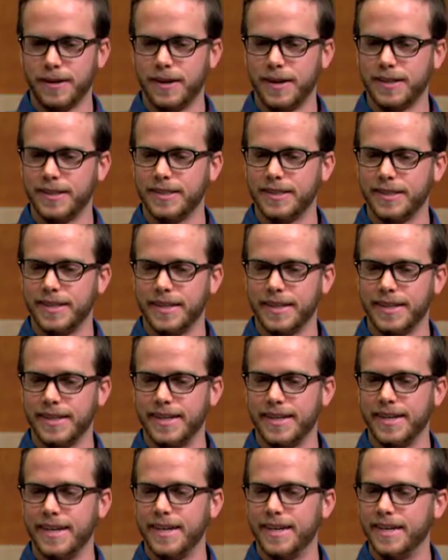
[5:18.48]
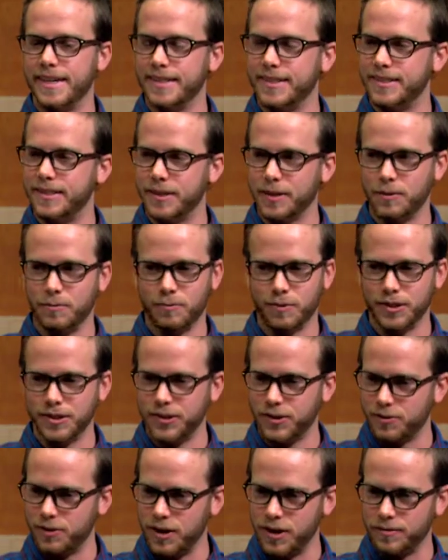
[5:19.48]
not to get any sleep
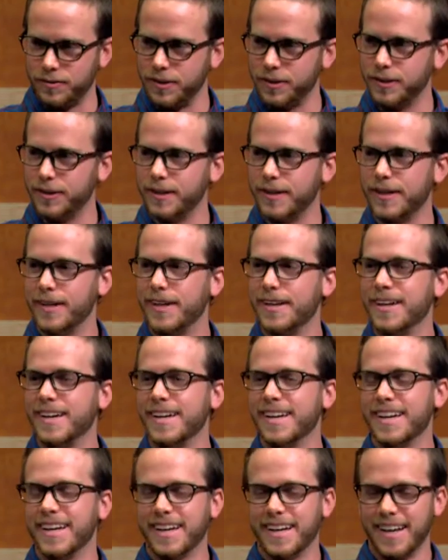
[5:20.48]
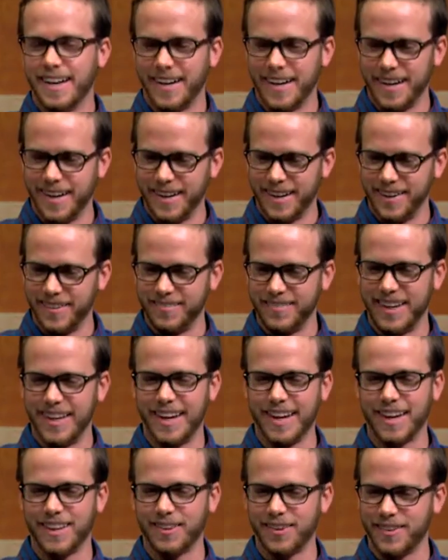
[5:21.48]
whatsoever.
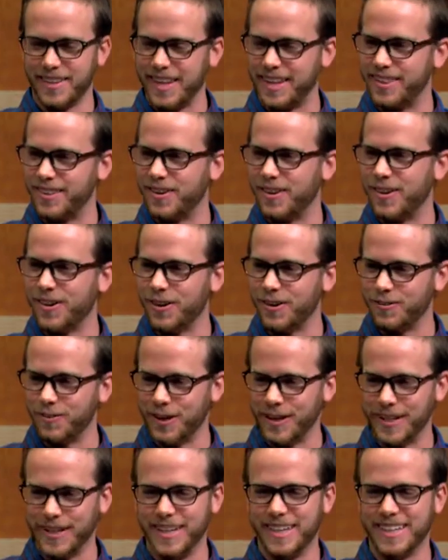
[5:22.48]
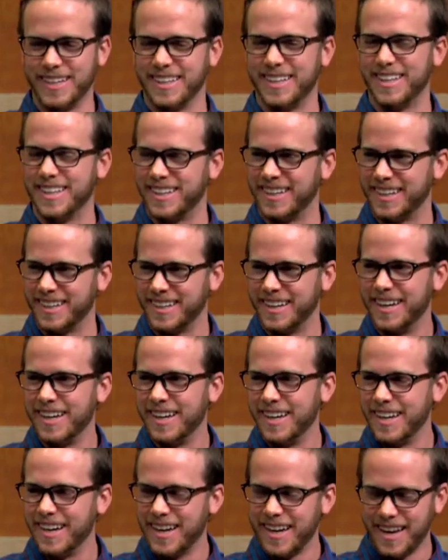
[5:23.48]
I learned that the hard way.
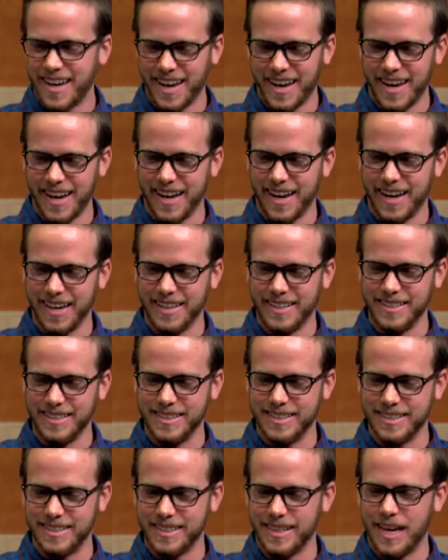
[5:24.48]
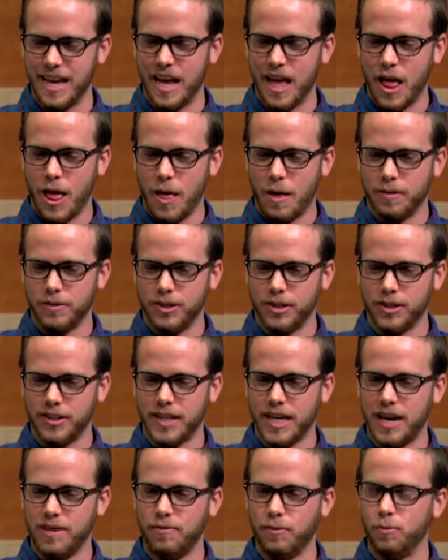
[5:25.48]
And
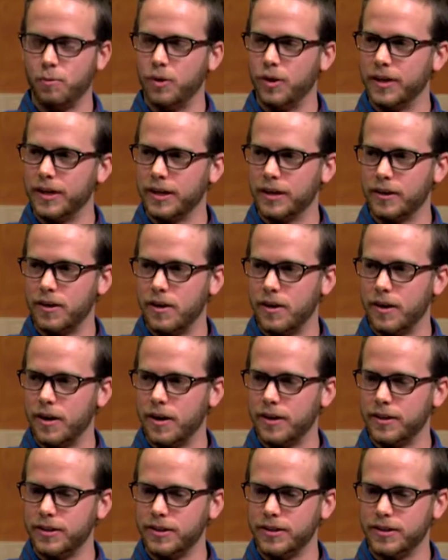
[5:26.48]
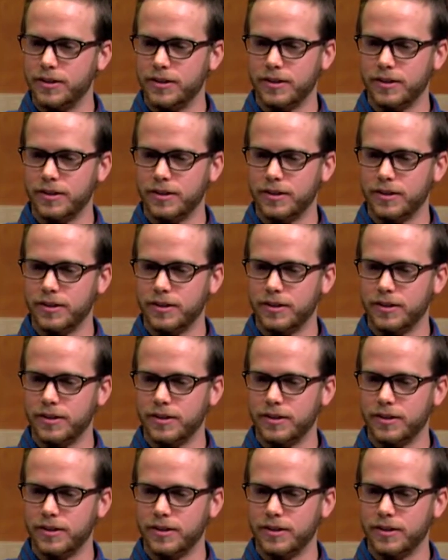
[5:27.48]
just have a willing heart.